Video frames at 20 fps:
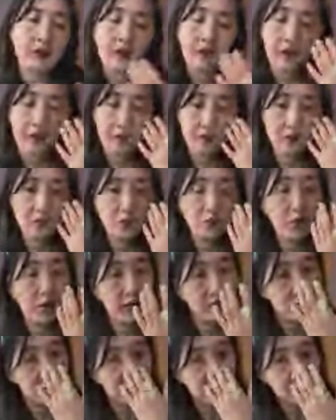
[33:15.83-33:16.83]
I don't know why
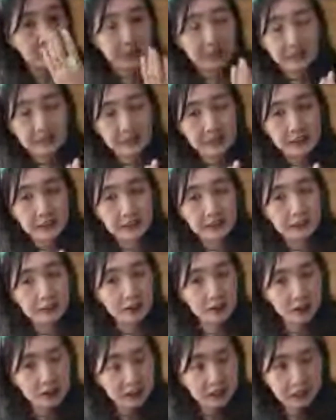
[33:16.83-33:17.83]
I'm squinting and then
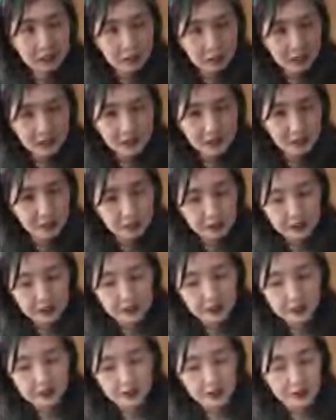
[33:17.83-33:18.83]
looking at my
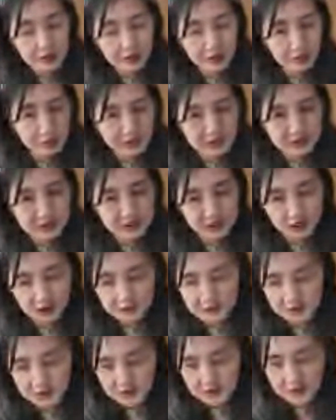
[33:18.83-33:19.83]
screen of my stuff.
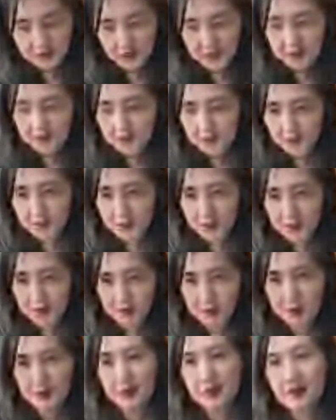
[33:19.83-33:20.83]
It's right in front of
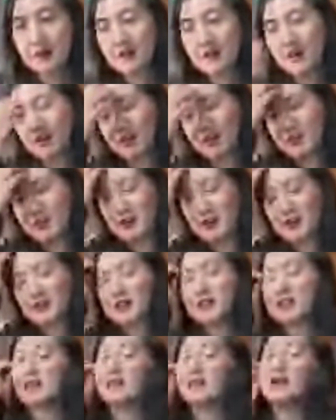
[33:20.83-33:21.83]
me, right?
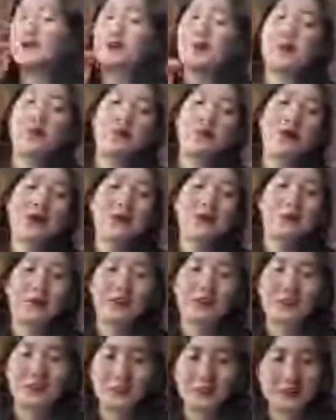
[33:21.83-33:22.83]
Why am I
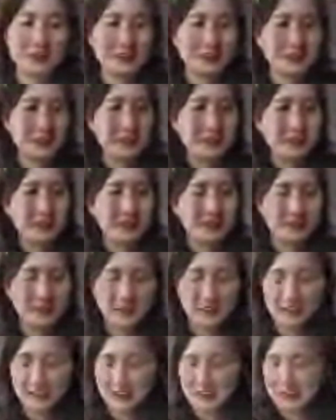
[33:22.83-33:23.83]
doing this?
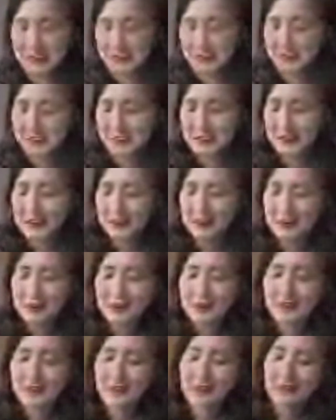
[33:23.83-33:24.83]
Sorry, guys.
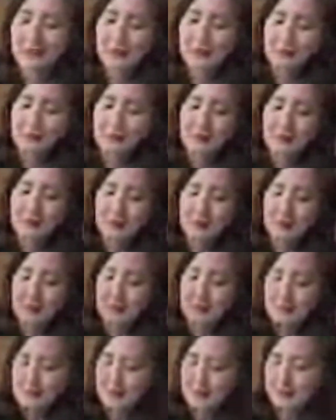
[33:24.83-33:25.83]
Okay. All
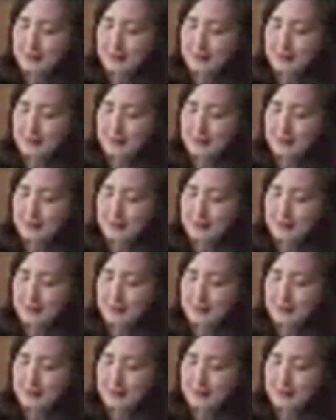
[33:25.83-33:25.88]
right.